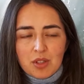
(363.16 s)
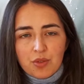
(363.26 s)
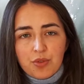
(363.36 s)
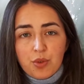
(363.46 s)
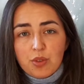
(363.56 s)
the
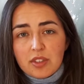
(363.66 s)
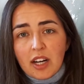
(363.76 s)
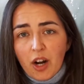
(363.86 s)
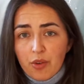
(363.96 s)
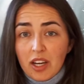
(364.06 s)
foods that
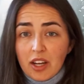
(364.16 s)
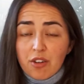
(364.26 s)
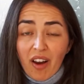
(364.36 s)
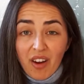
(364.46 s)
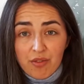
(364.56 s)
I really
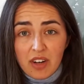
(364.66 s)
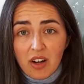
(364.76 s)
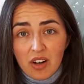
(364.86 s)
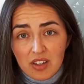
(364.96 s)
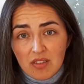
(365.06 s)
crave
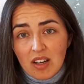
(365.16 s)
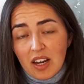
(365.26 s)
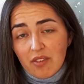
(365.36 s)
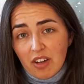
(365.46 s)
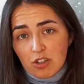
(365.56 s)
now are
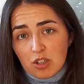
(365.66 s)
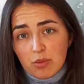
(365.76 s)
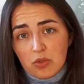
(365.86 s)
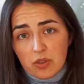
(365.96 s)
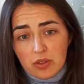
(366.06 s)
like vegetable
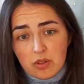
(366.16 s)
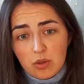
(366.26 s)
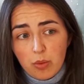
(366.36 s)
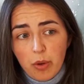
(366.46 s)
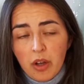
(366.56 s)
for
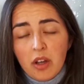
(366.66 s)
soup,